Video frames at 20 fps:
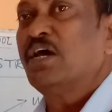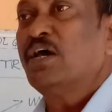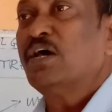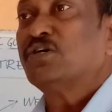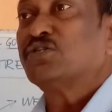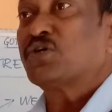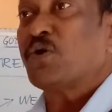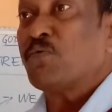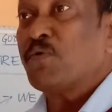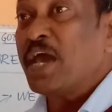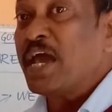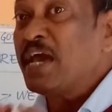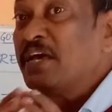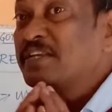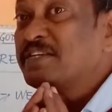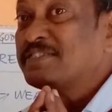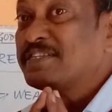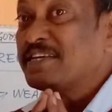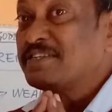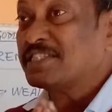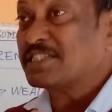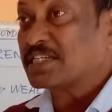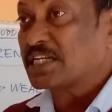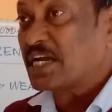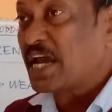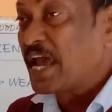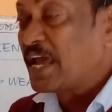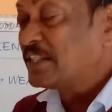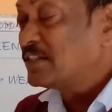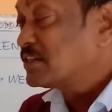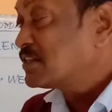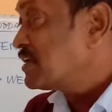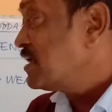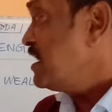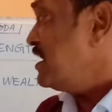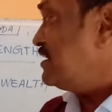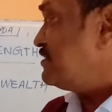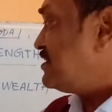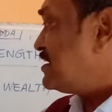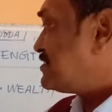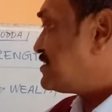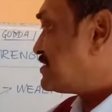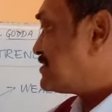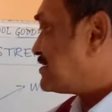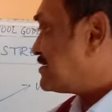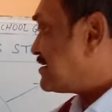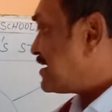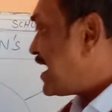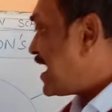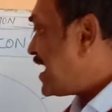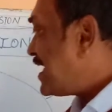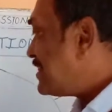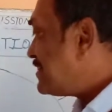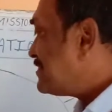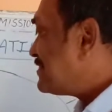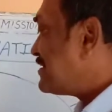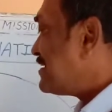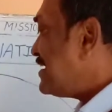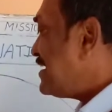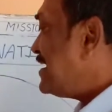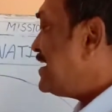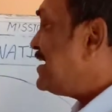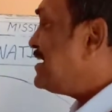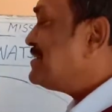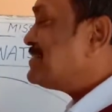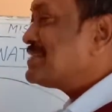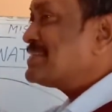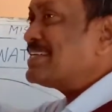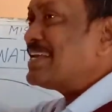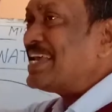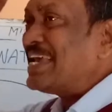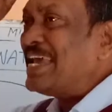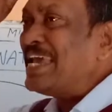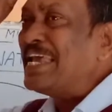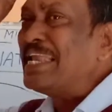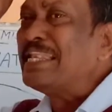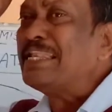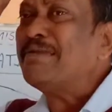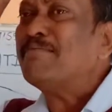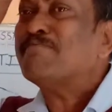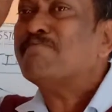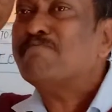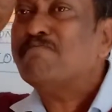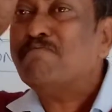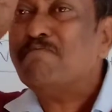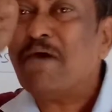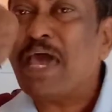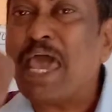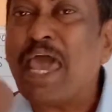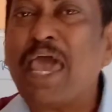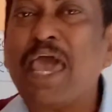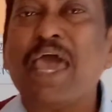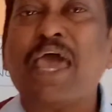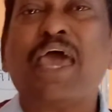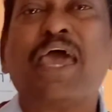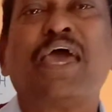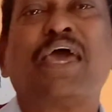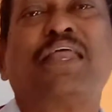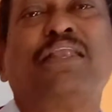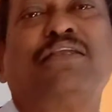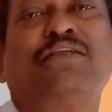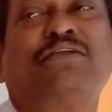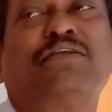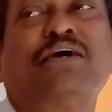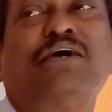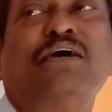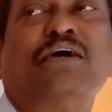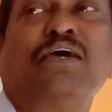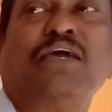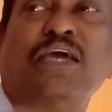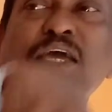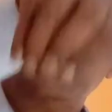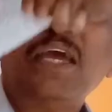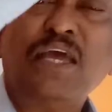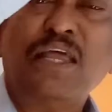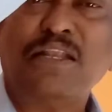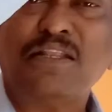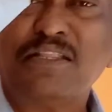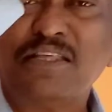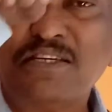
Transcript: So where is the strength? The strength is in man, in the